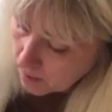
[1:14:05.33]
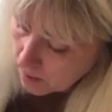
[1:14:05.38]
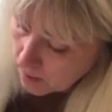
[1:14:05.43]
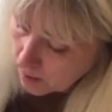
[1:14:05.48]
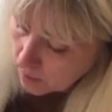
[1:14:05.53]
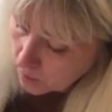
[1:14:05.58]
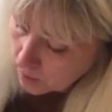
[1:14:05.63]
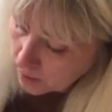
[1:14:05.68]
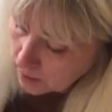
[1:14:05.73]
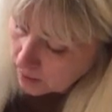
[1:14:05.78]

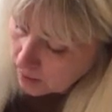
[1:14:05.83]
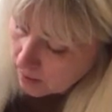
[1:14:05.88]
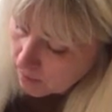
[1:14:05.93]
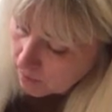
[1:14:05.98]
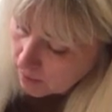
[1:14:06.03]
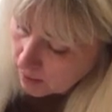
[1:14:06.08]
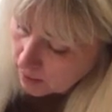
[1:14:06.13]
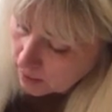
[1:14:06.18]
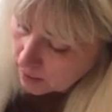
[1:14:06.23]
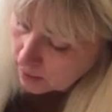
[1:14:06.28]
I'm going to
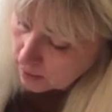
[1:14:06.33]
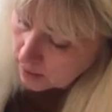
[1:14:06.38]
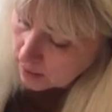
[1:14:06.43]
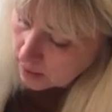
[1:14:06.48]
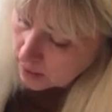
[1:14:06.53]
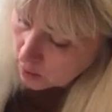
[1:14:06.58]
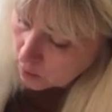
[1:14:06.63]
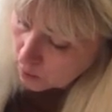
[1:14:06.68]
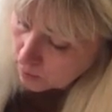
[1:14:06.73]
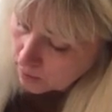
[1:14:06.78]
leave a
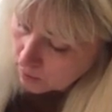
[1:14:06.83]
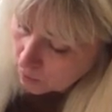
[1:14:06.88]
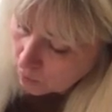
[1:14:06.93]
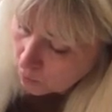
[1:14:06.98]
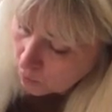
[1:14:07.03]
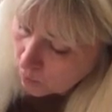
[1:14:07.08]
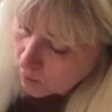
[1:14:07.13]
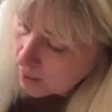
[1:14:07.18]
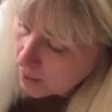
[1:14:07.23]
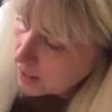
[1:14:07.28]
little bit
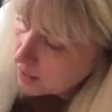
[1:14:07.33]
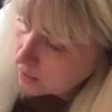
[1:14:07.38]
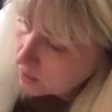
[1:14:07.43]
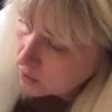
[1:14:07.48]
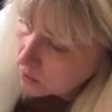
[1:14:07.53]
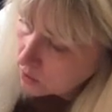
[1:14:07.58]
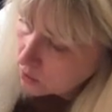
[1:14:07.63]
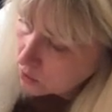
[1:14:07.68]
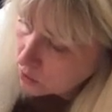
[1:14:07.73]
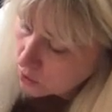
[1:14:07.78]
of
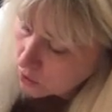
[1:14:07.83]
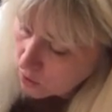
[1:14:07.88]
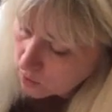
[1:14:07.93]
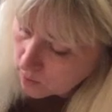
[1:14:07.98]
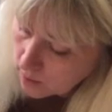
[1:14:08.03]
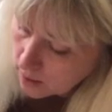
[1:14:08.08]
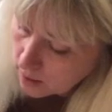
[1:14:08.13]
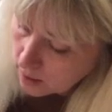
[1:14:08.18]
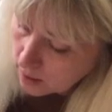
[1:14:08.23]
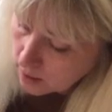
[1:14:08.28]
white
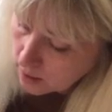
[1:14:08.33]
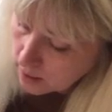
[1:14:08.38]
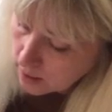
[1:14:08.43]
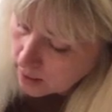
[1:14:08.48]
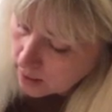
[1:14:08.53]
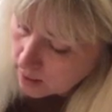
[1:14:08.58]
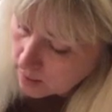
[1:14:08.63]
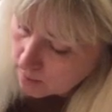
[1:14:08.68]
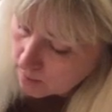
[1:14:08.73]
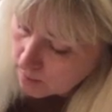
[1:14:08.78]
showing
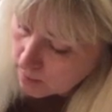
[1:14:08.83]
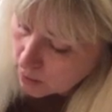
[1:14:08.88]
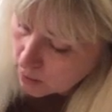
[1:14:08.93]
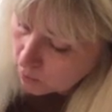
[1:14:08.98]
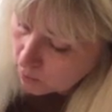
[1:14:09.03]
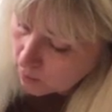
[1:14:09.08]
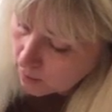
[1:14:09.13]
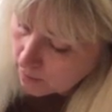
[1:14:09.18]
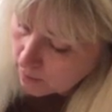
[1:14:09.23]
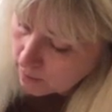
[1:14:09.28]
in the
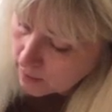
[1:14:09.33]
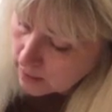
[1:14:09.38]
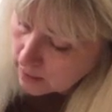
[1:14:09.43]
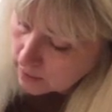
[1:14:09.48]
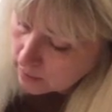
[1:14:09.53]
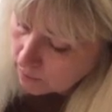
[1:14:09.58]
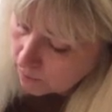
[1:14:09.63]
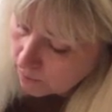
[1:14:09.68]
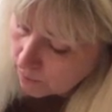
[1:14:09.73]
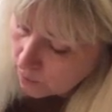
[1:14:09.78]
middle of
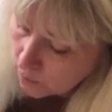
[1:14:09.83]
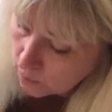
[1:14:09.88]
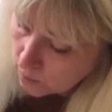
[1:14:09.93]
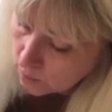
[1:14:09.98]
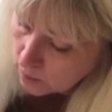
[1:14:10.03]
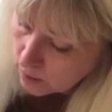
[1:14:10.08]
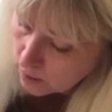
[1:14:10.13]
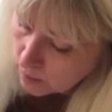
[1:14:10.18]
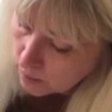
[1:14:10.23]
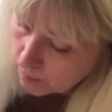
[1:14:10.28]
this
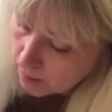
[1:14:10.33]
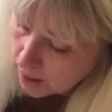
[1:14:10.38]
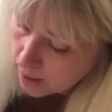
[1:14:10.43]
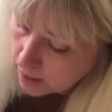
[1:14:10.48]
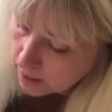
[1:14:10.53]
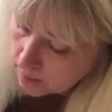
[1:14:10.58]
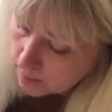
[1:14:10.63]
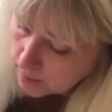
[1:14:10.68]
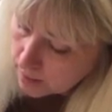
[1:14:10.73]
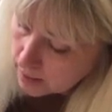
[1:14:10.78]
phone on the
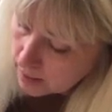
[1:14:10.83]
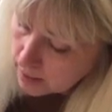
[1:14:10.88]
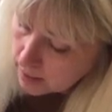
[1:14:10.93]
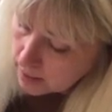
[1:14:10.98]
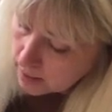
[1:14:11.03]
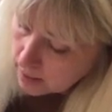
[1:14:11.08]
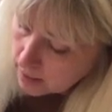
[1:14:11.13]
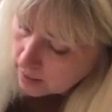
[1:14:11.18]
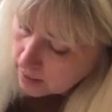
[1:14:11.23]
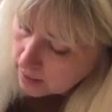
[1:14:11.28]
bottom.
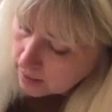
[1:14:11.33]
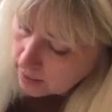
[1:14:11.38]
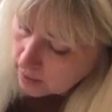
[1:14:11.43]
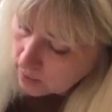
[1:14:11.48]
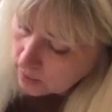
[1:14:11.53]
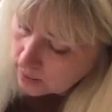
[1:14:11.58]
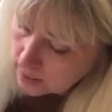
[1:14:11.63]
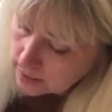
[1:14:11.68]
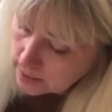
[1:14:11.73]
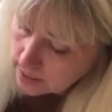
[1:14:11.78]

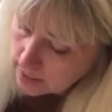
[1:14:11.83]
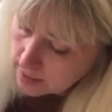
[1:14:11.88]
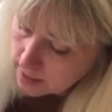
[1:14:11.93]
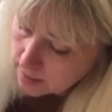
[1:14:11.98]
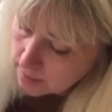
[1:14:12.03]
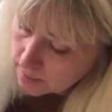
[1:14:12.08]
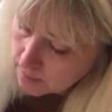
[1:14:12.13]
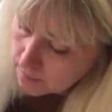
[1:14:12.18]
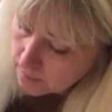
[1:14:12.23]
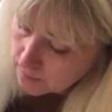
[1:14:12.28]
There is
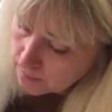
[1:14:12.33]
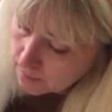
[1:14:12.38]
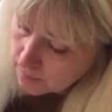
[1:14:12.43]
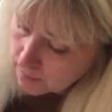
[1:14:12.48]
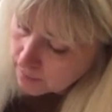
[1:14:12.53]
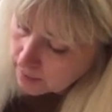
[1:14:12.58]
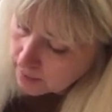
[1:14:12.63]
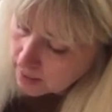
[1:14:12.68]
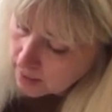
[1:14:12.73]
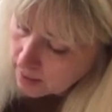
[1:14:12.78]
a
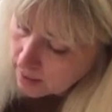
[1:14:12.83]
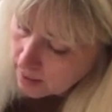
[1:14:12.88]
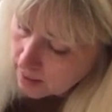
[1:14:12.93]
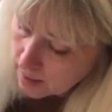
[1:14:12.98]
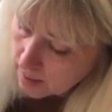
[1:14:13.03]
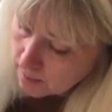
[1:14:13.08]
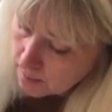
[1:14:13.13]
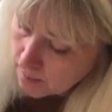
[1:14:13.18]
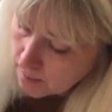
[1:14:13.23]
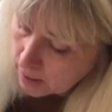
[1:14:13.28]

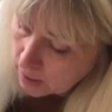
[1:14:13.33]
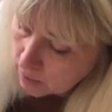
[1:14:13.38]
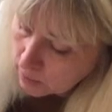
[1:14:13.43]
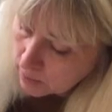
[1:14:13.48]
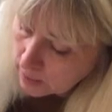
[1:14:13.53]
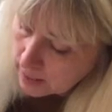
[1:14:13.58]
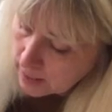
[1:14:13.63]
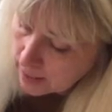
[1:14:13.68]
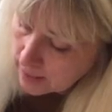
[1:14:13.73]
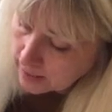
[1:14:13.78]
metal
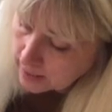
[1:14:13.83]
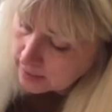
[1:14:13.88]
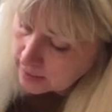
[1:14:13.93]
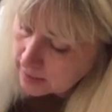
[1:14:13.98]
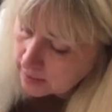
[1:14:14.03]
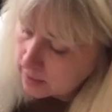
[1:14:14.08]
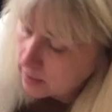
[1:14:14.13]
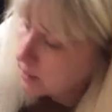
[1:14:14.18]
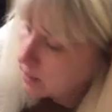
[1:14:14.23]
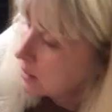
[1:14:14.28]

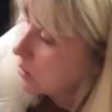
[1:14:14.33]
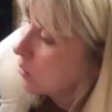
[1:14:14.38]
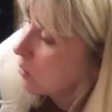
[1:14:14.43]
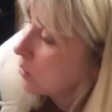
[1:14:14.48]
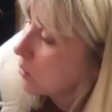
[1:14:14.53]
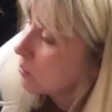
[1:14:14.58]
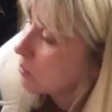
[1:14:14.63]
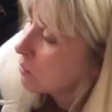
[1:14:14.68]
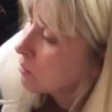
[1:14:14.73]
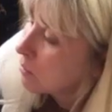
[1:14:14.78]
nut, a
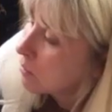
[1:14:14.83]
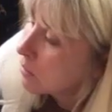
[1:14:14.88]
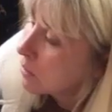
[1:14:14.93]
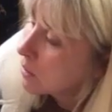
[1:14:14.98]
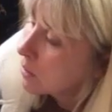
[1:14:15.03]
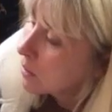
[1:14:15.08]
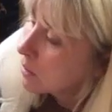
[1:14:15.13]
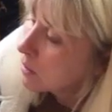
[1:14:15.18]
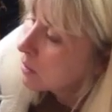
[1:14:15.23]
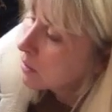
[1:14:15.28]
little
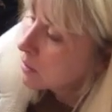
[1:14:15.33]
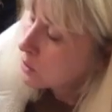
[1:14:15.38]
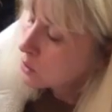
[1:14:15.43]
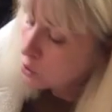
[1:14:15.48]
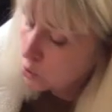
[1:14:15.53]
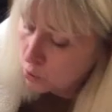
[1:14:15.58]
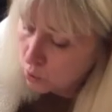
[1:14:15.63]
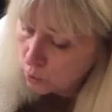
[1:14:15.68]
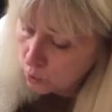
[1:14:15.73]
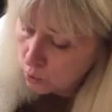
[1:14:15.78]

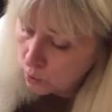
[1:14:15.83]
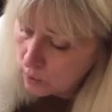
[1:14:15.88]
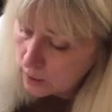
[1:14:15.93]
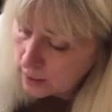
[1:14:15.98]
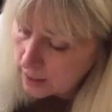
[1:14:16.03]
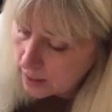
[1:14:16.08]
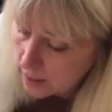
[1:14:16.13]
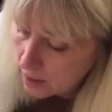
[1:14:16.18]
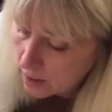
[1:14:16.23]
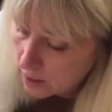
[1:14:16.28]
screw
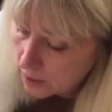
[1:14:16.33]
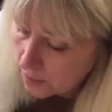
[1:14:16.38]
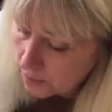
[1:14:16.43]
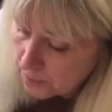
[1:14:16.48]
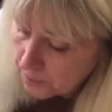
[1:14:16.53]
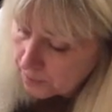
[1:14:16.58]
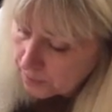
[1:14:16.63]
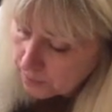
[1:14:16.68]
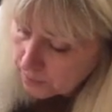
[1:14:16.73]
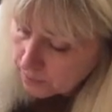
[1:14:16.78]
in there.
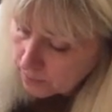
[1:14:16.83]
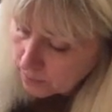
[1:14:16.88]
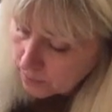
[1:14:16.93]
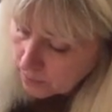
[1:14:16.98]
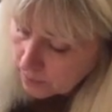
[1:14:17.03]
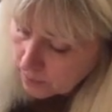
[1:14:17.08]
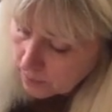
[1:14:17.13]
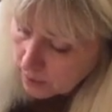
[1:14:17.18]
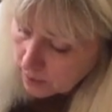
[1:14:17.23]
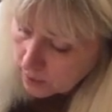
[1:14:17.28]

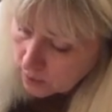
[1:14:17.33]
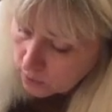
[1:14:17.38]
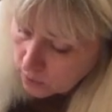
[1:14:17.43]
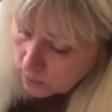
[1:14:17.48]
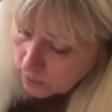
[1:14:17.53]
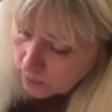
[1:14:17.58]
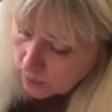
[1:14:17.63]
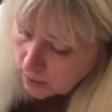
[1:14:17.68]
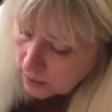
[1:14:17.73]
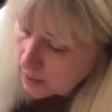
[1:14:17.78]
So
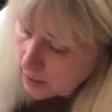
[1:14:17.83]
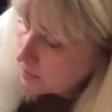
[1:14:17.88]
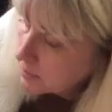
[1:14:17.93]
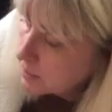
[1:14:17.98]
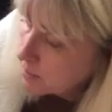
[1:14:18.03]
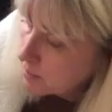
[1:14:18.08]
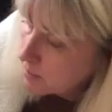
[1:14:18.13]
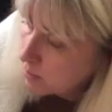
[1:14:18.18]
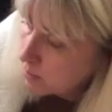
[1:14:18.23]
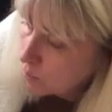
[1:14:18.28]
we're going to leave some of the